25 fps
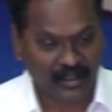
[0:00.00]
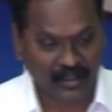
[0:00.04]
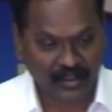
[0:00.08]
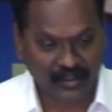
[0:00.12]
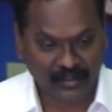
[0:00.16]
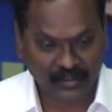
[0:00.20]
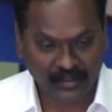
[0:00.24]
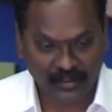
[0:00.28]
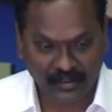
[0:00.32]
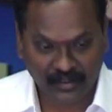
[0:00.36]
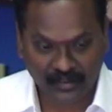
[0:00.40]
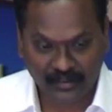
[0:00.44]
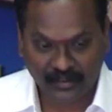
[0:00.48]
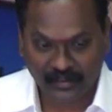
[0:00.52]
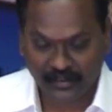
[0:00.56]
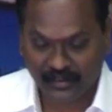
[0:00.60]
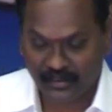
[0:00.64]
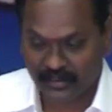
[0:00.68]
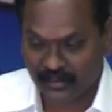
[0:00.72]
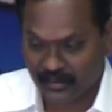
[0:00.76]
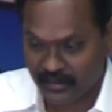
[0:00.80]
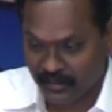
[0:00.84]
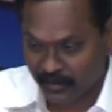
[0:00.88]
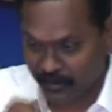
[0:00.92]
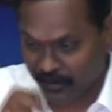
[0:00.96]
and uh,
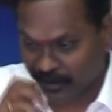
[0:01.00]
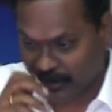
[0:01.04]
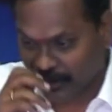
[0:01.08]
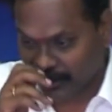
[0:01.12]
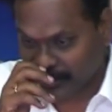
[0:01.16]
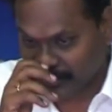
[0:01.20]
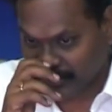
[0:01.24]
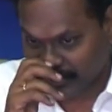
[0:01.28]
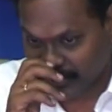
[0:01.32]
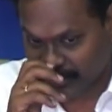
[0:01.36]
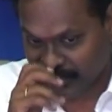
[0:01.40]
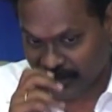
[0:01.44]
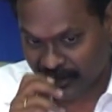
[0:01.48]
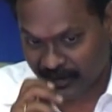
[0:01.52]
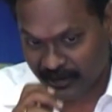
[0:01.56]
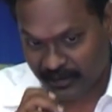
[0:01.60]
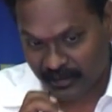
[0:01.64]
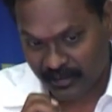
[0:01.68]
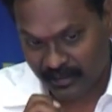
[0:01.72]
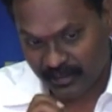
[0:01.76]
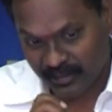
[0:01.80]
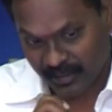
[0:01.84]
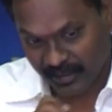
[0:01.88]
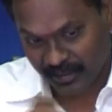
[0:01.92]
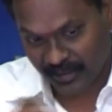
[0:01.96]
we can say that
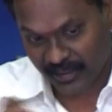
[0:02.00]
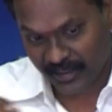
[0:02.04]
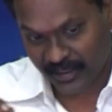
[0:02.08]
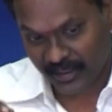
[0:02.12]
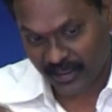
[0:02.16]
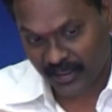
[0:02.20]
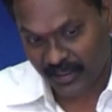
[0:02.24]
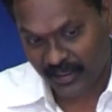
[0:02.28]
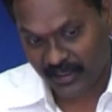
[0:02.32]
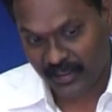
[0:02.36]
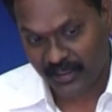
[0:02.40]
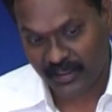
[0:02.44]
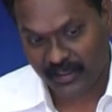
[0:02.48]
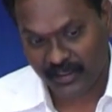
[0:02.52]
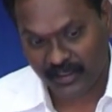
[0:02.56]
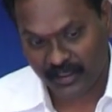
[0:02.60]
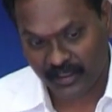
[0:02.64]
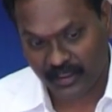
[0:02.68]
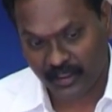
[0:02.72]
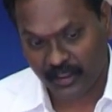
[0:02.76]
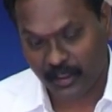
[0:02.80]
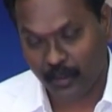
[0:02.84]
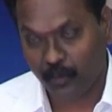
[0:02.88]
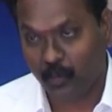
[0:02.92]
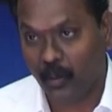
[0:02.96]
technically
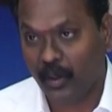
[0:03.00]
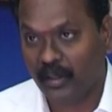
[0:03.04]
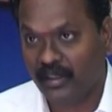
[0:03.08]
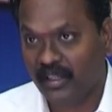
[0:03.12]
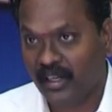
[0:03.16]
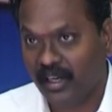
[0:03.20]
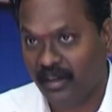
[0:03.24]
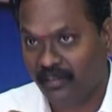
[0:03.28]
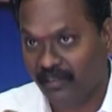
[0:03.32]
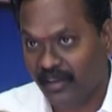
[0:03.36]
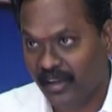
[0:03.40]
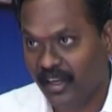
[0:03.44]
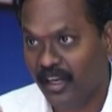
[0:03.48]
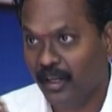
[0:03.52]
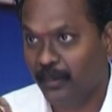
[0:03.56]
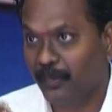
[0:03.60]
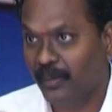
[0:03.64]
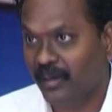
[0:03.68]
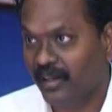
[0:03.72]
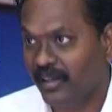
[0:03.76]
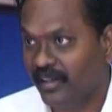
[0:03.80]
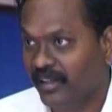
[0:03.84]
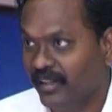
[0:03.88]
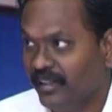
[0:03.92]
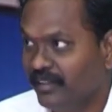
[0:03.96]
the water
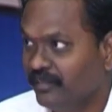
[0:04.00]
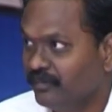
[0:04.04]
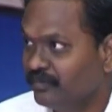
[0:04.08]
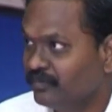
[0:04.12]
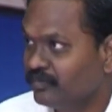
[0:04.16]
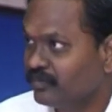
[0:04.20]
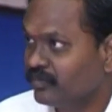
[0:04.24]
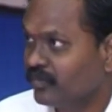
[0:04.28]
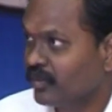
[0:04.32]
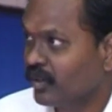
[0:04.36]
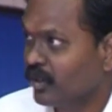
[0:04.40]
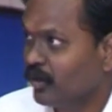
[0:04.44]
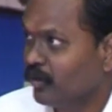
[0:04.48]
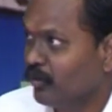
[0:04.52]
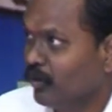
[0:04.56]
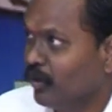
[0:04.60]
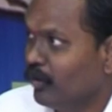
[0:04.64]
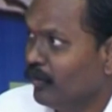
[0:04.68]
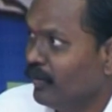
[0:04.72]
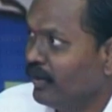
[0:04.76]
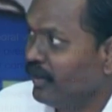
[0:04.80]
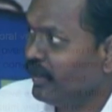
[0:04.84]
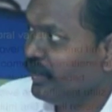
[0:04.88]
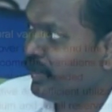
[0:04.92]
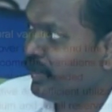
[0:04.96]
availability over